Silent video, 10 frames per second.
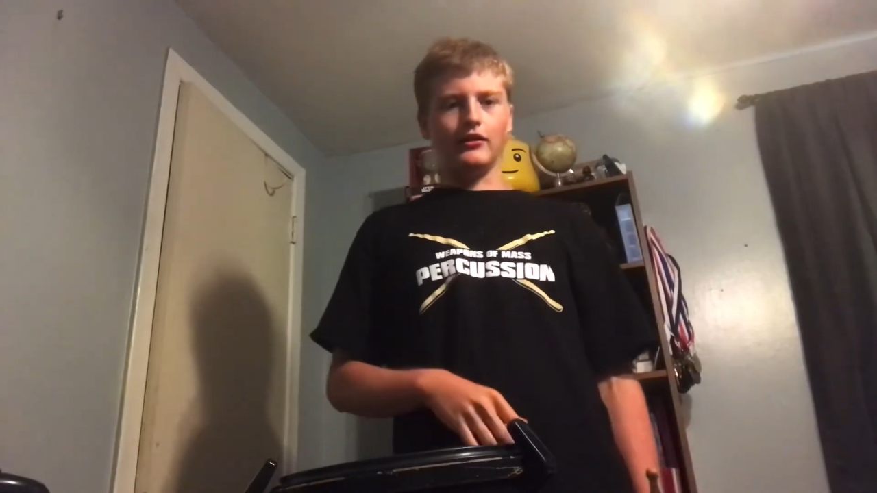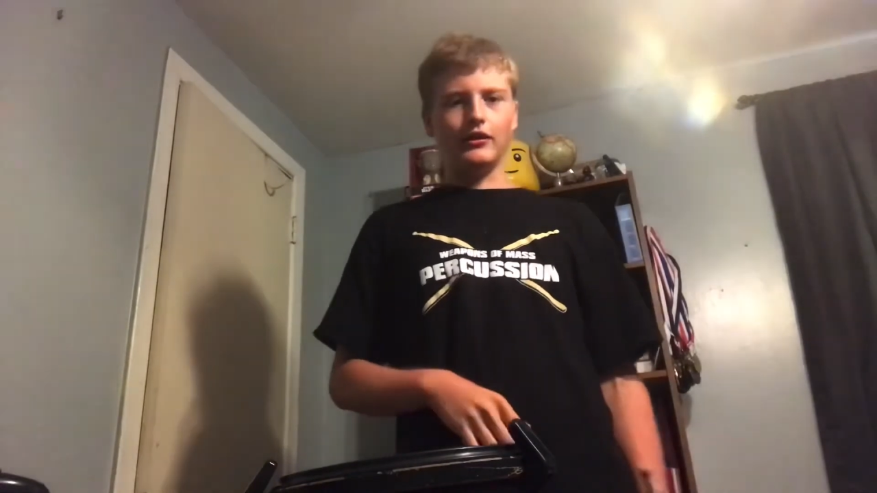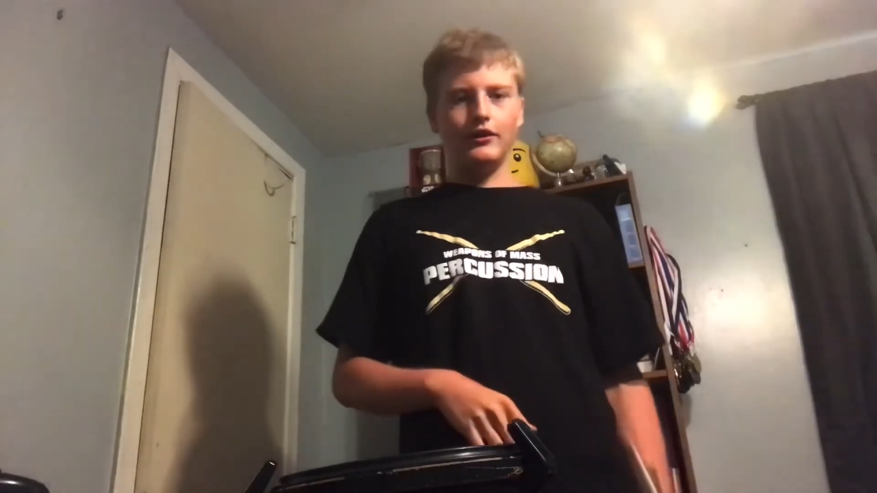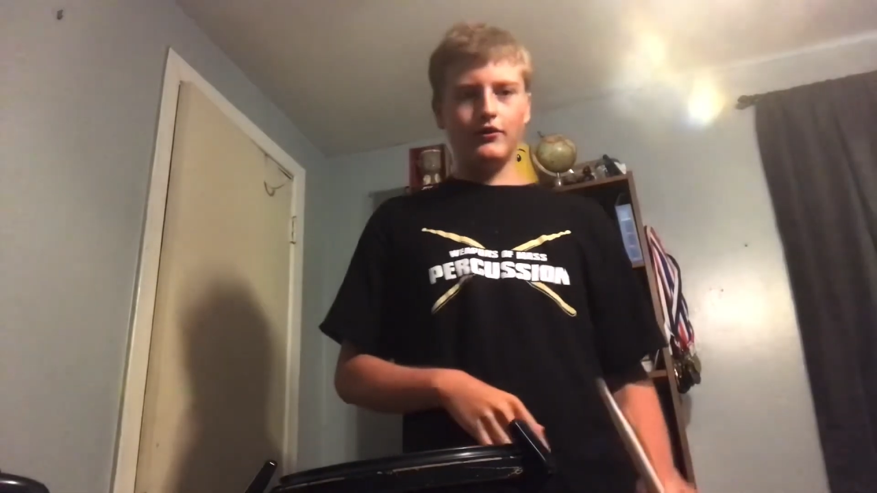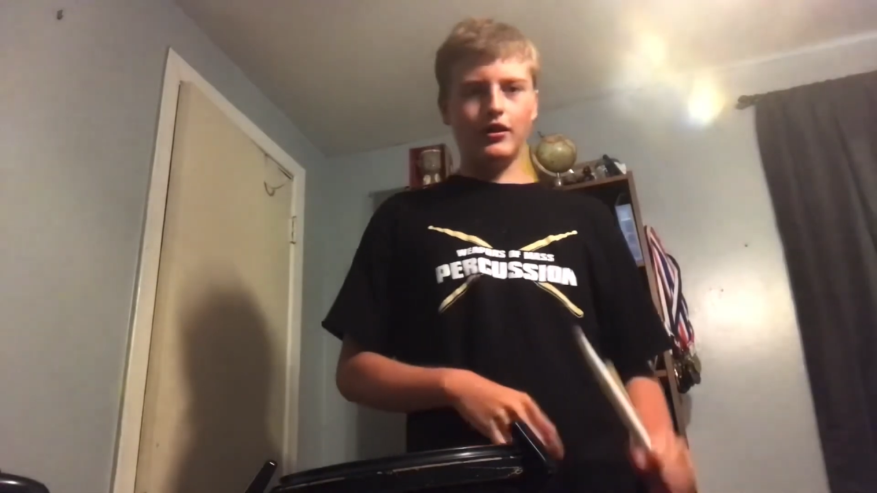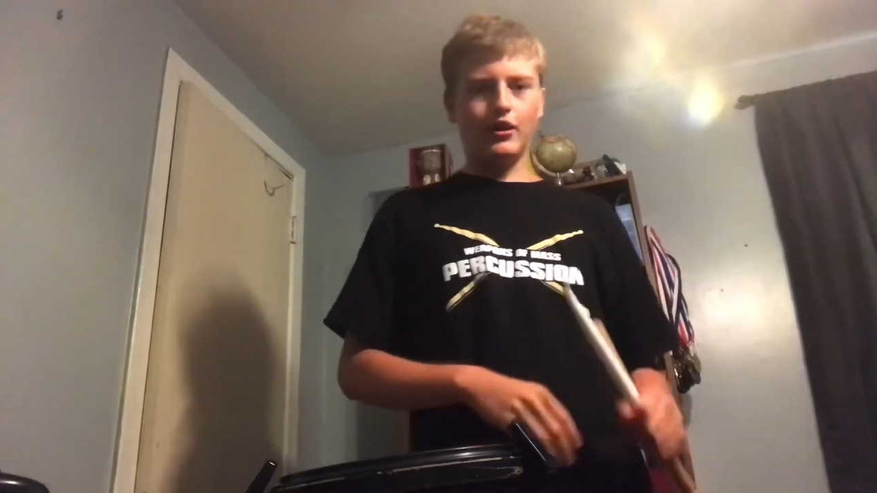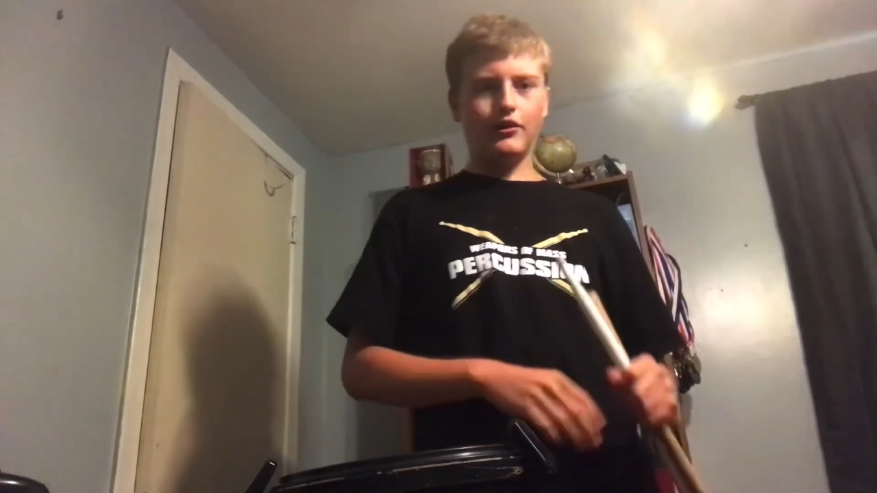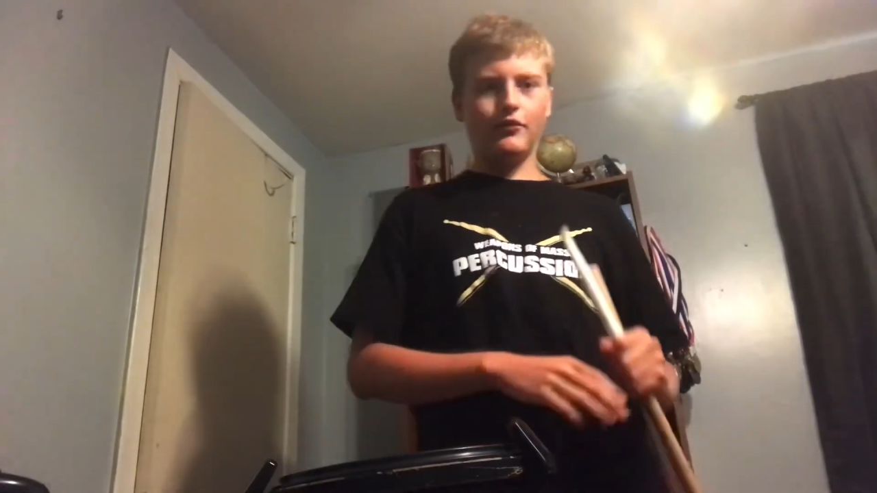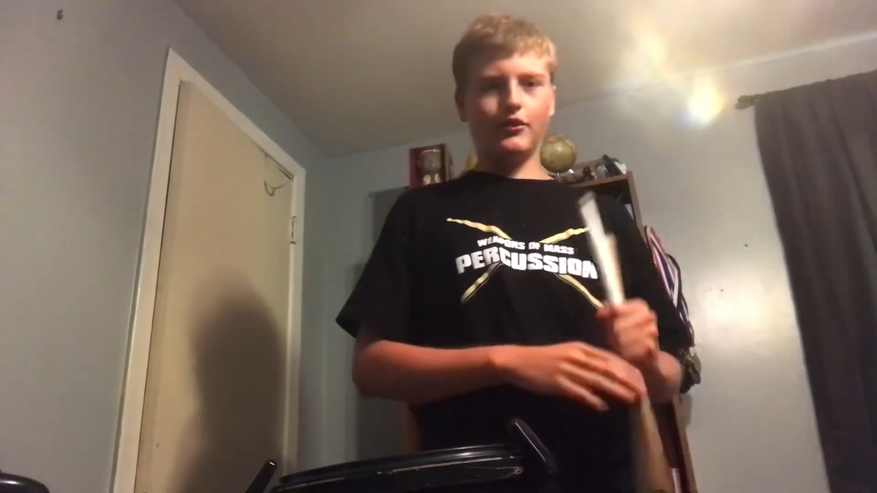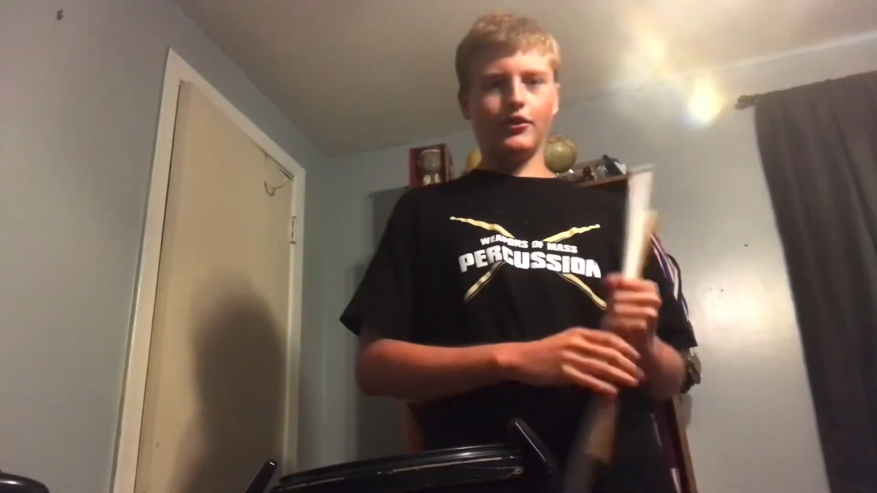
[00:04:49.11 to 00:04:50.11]
leave you
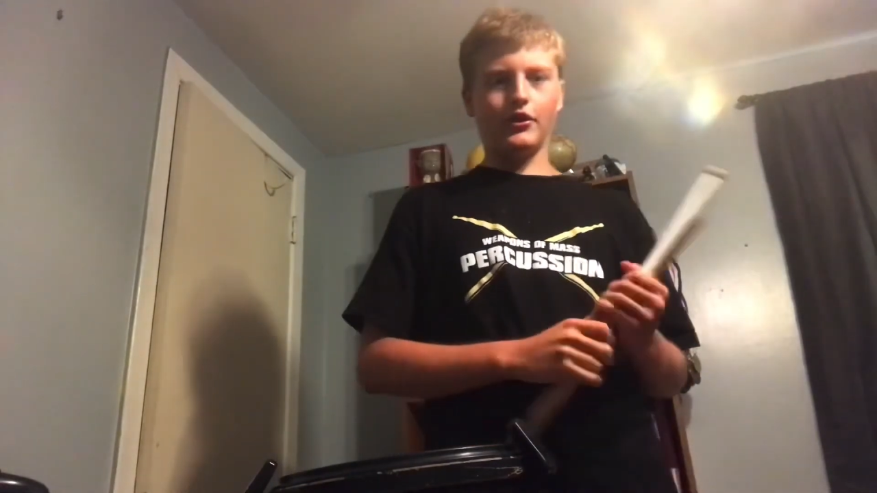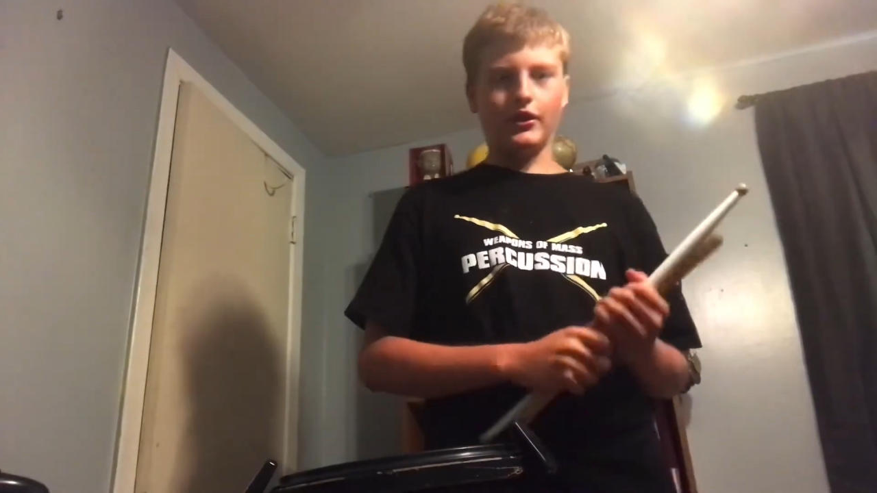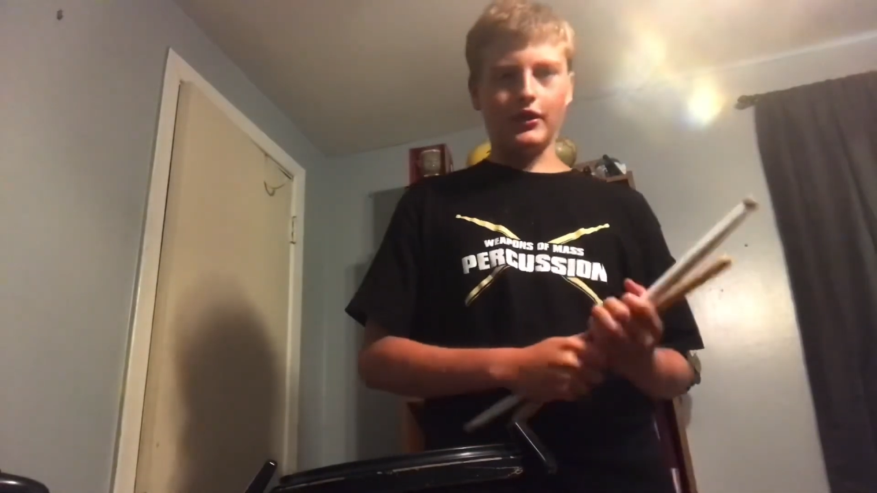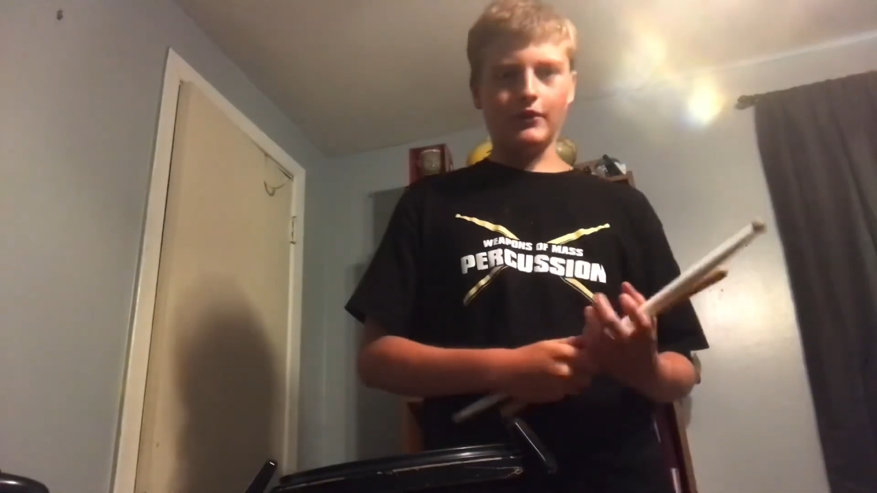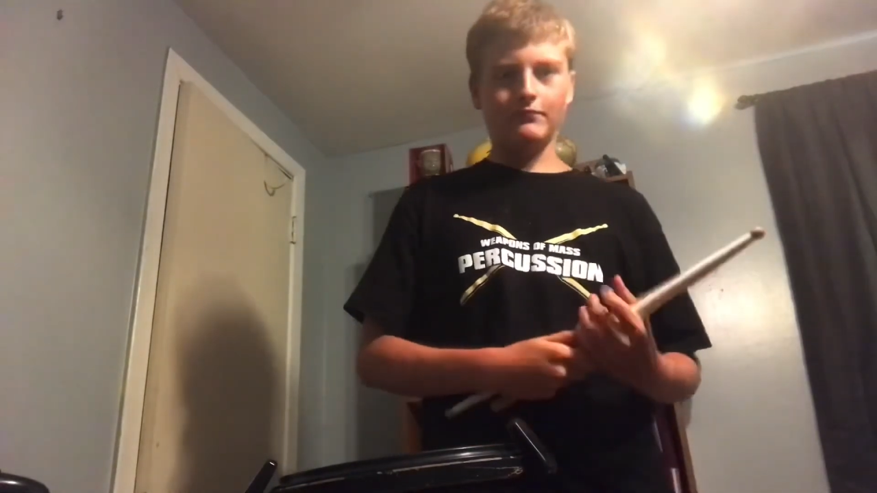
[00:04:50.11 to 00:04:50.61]
off with the